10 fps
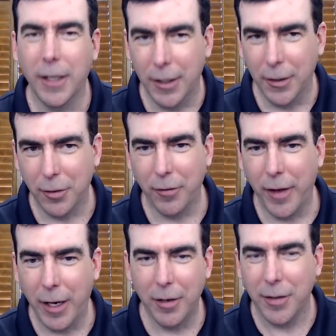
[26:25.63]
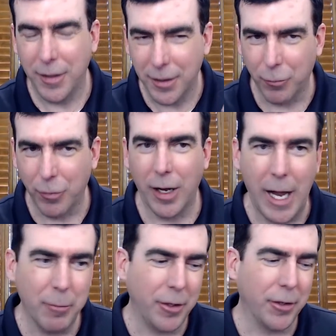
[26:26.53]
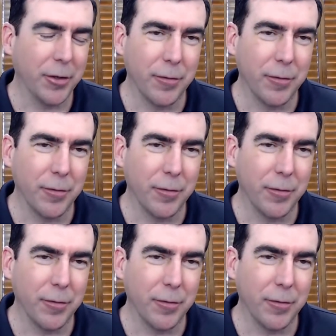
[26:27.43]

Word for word: and so that, because what will happen is